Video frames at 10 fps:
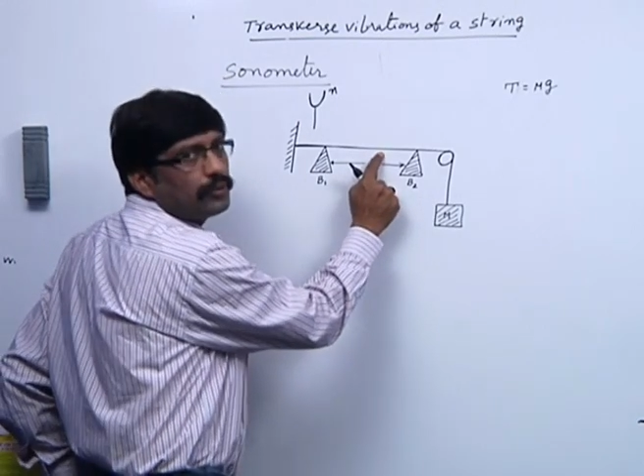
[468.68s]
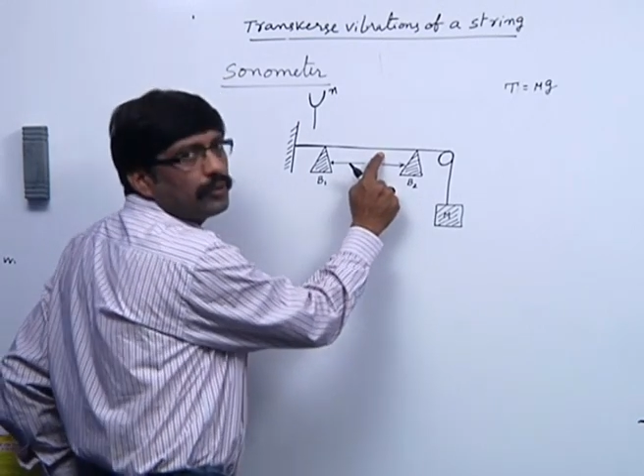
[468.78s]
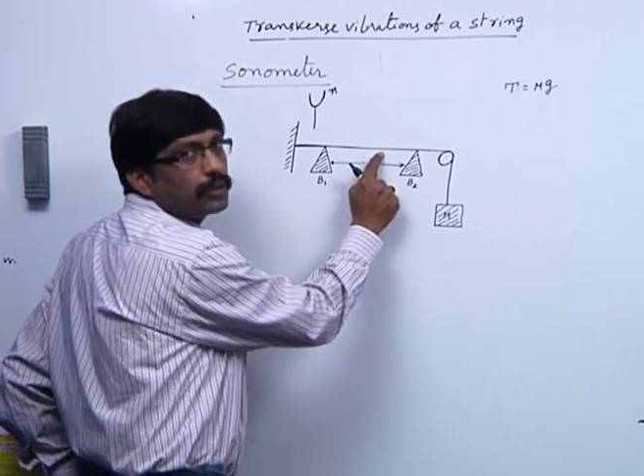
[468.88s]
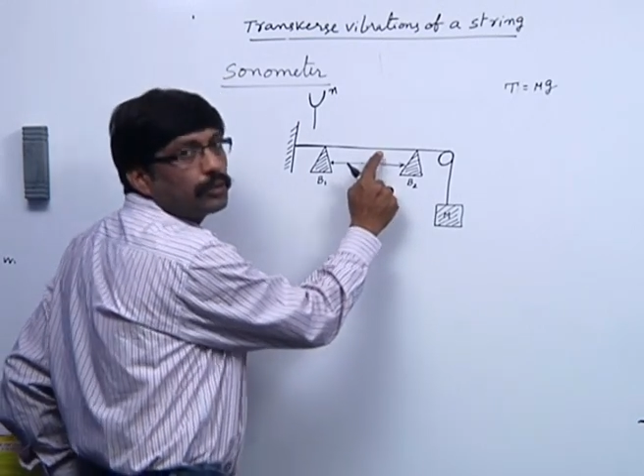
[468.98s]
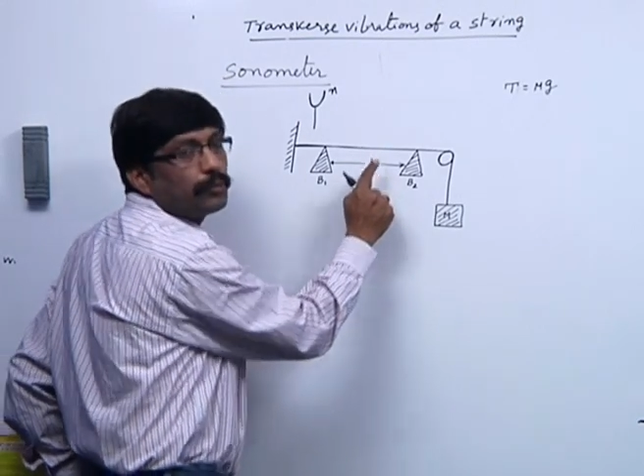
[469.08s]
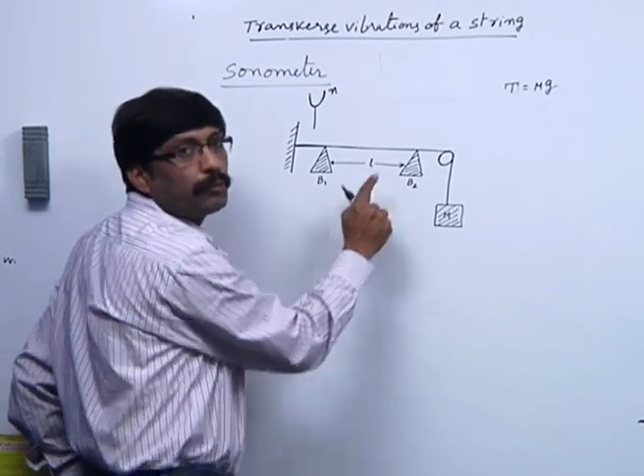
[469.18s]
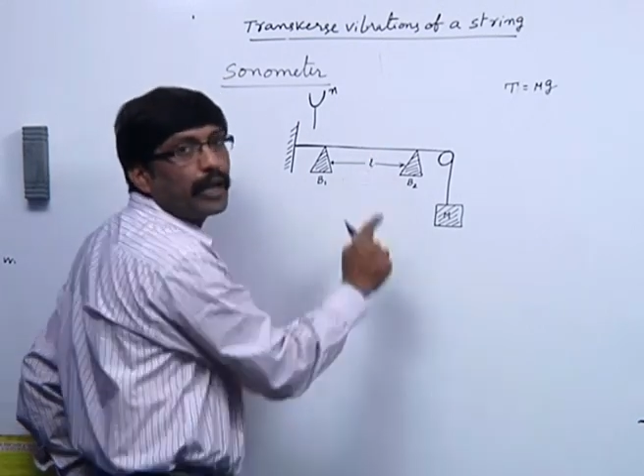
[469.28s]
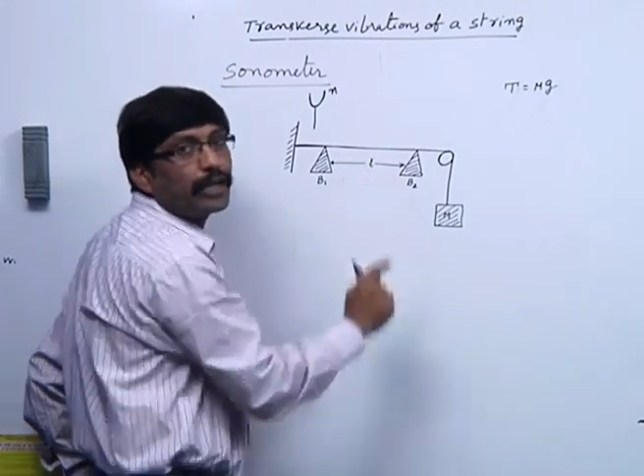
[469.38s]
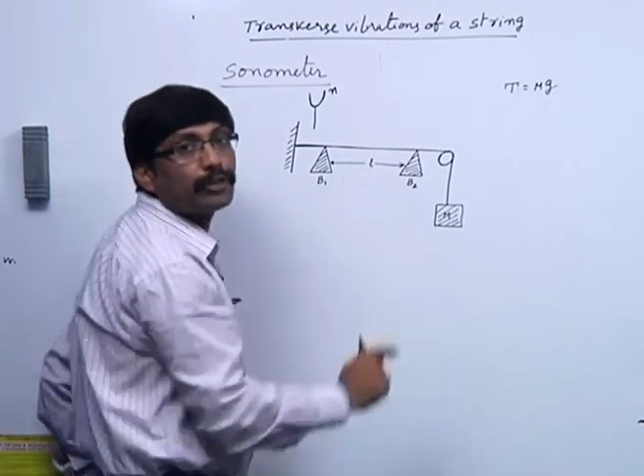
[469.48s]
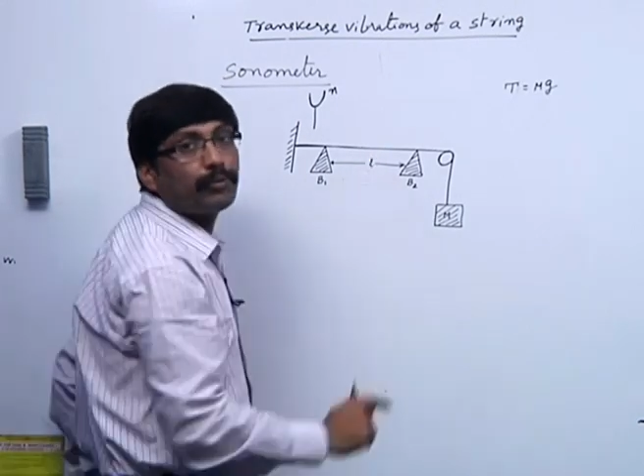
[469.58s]
with
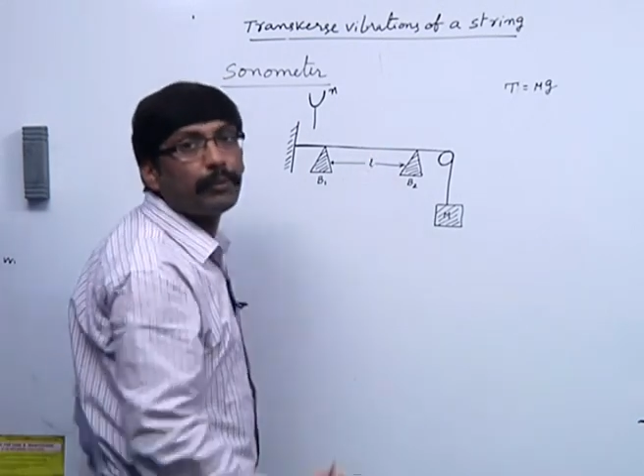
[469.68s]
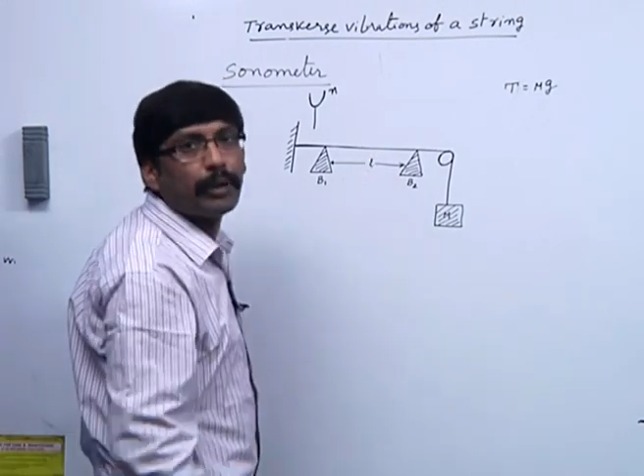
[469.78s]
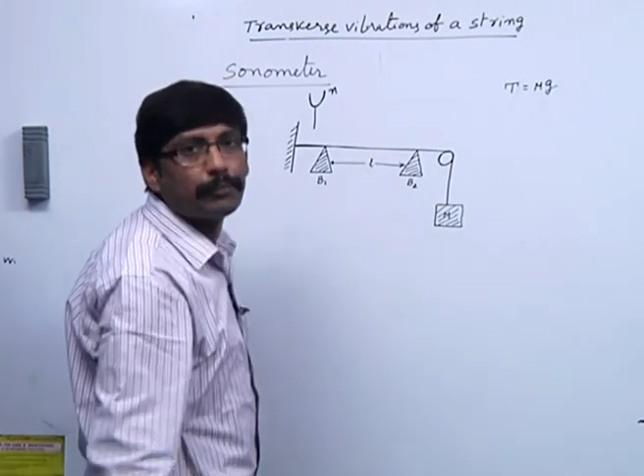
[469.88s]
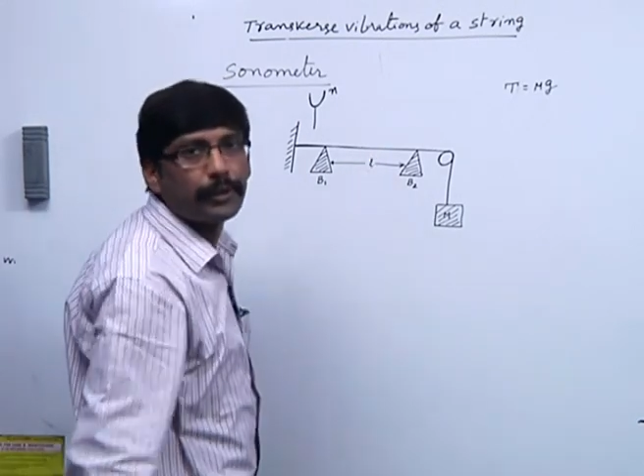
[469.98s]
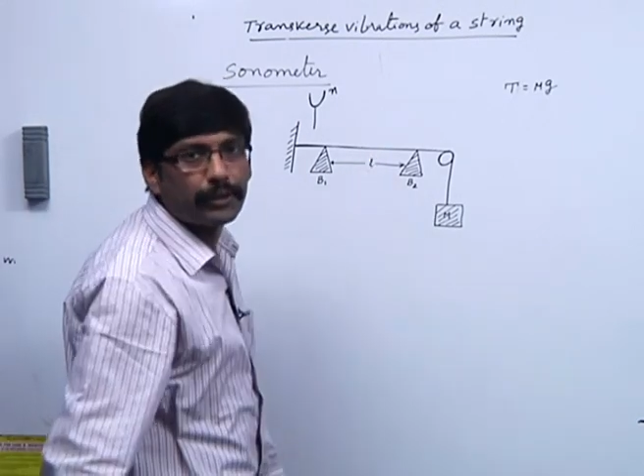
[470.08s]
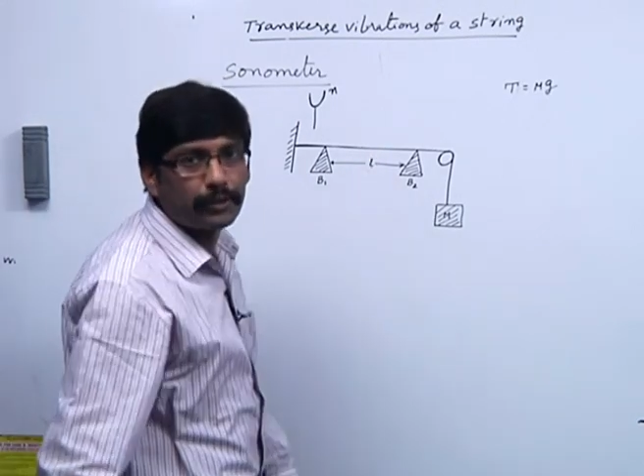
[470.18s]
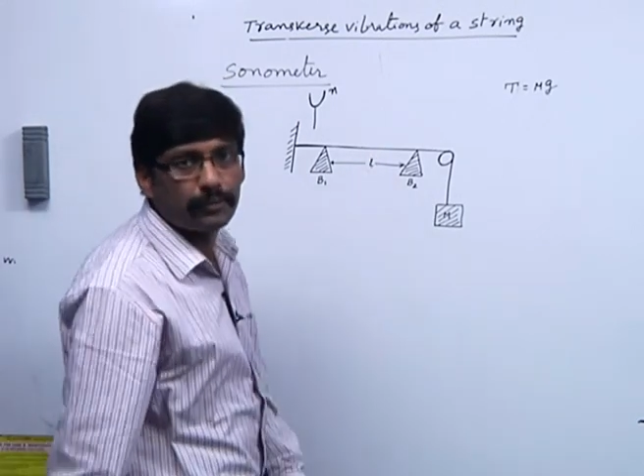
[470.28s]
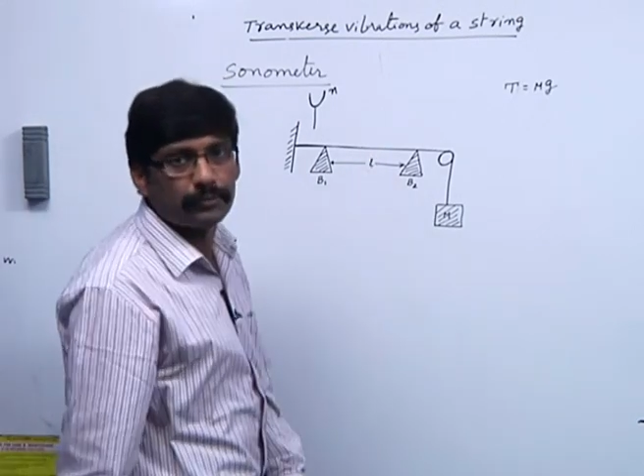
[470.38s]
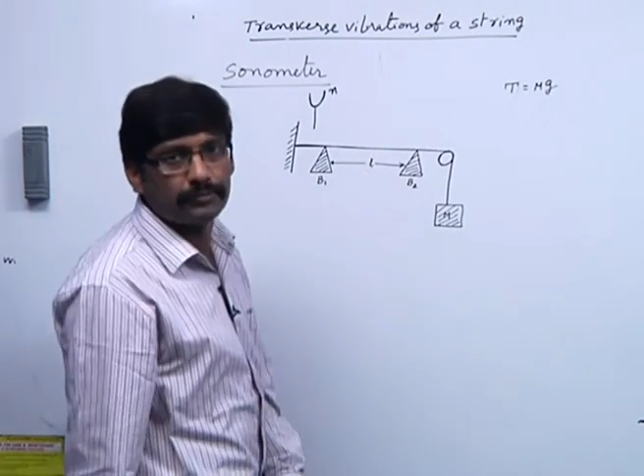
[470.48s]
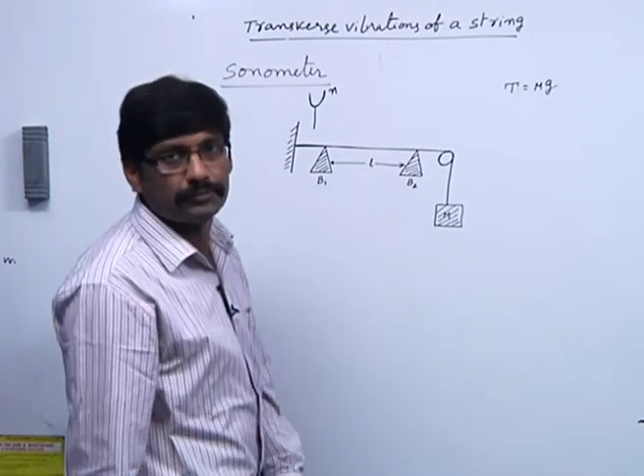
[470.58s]
maximum
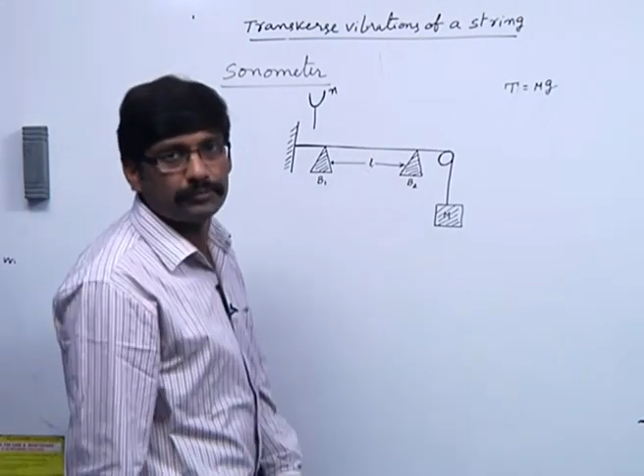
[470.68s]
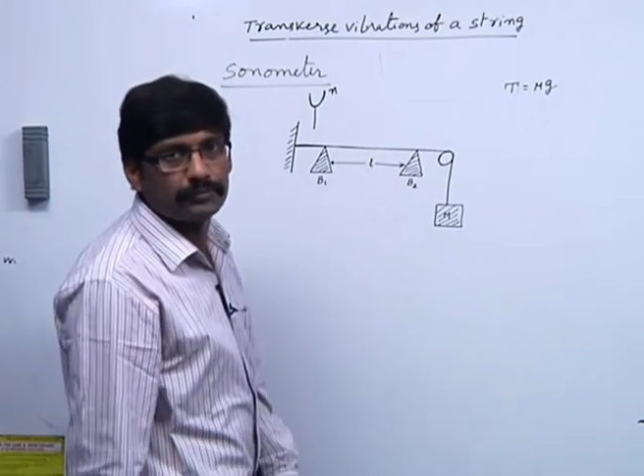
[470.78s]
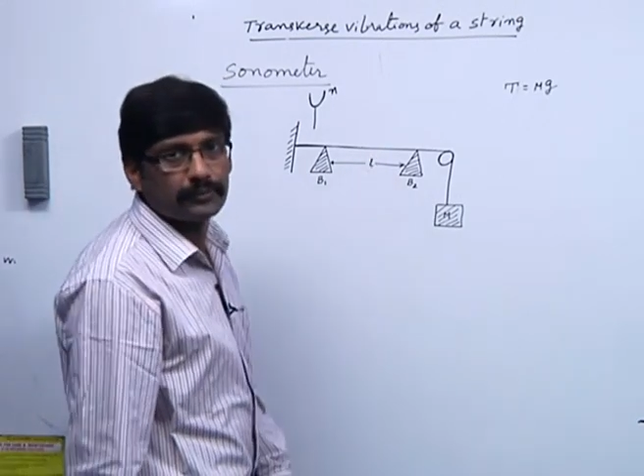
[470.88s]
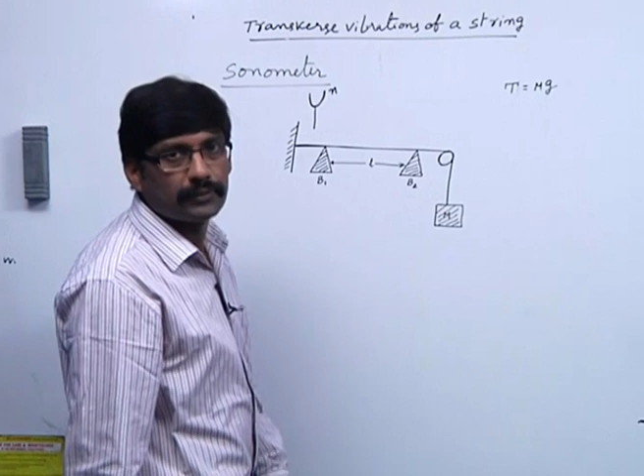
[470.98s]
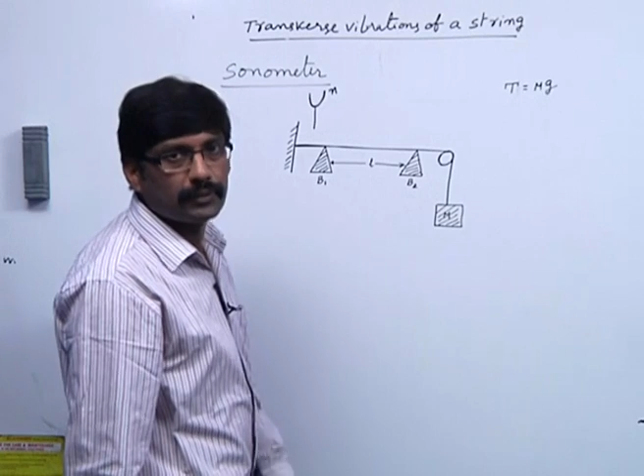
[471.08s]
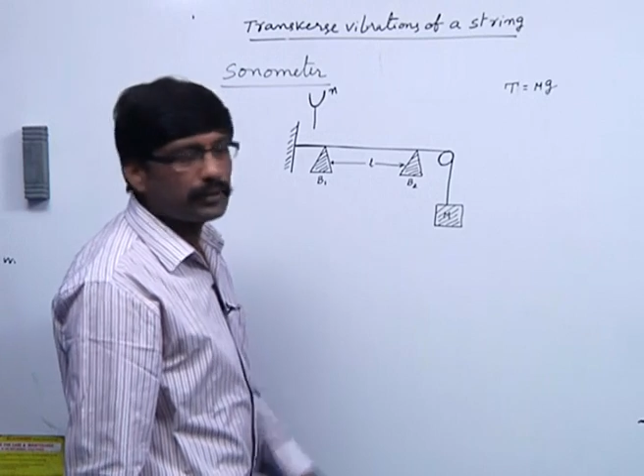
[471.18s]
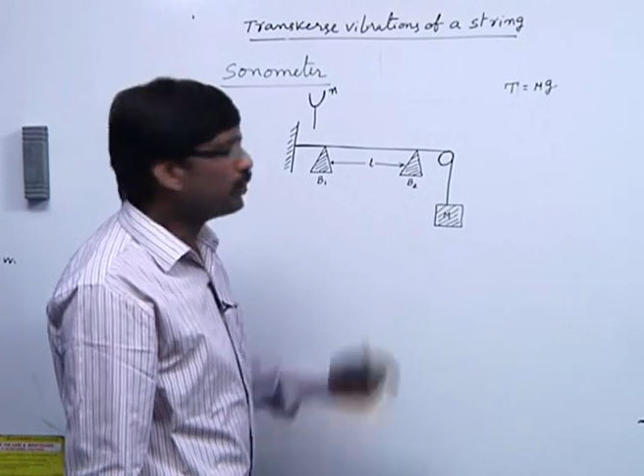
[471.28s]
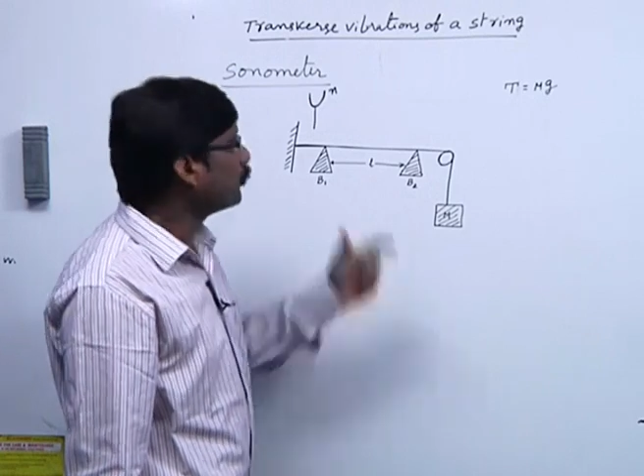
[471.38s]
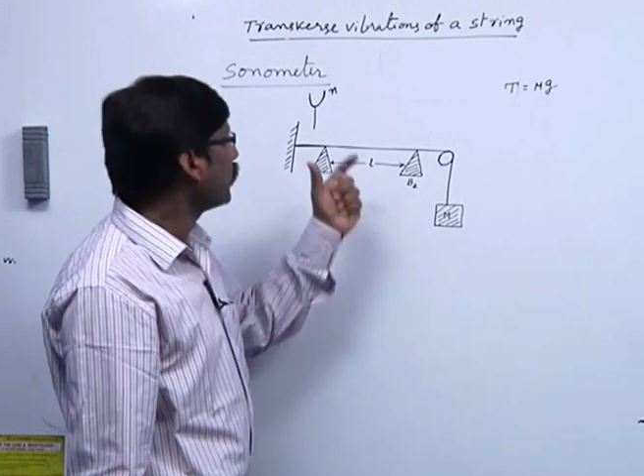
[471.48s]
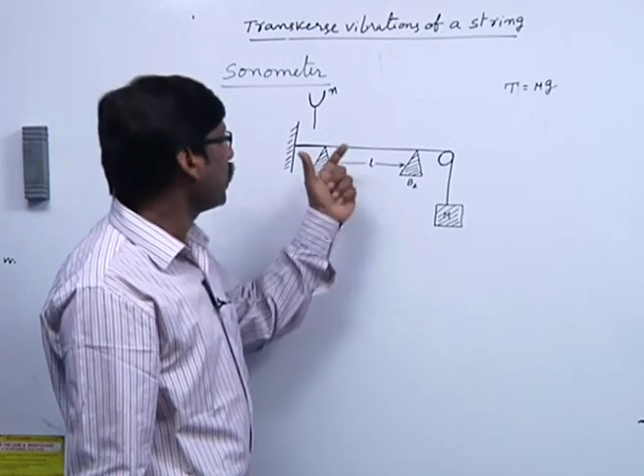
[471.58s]
amplitude.
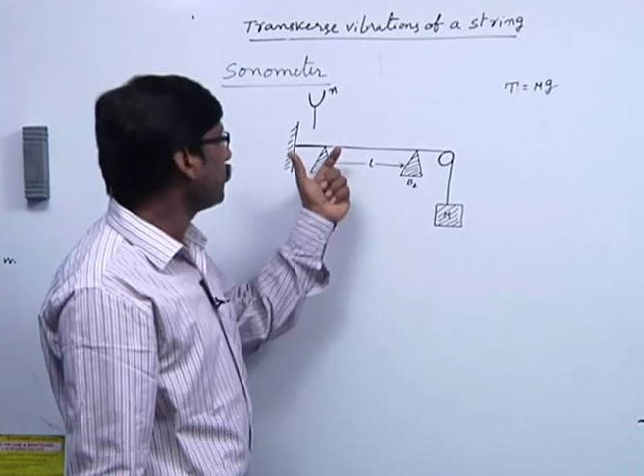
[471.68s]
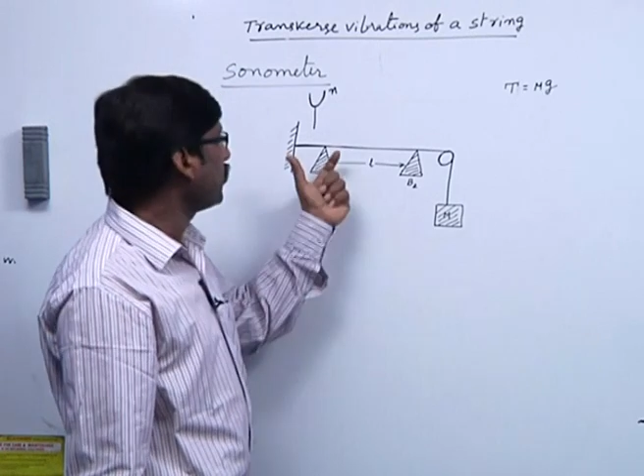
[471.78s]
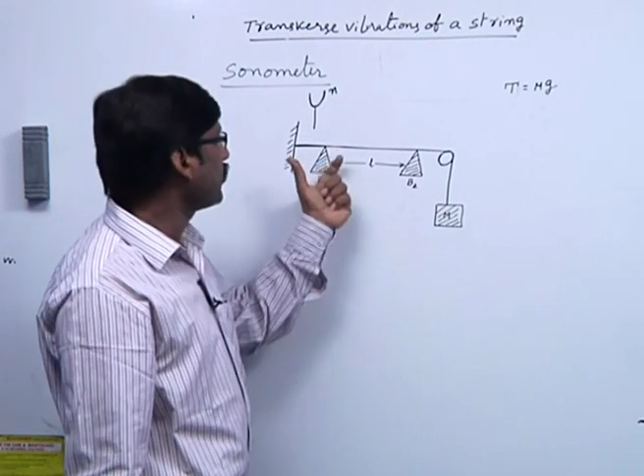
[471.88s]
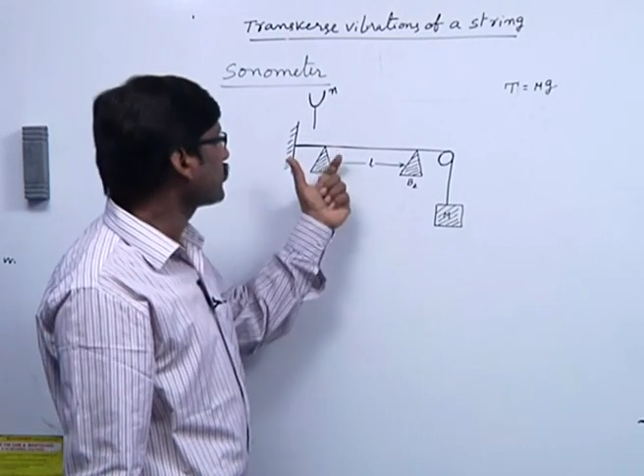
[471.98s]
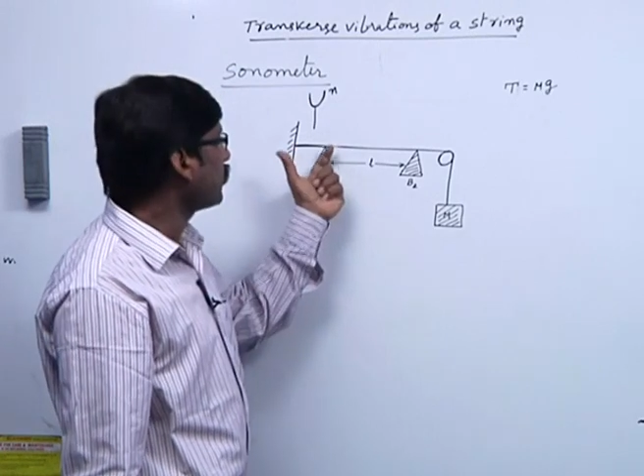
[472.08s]
This phenomena is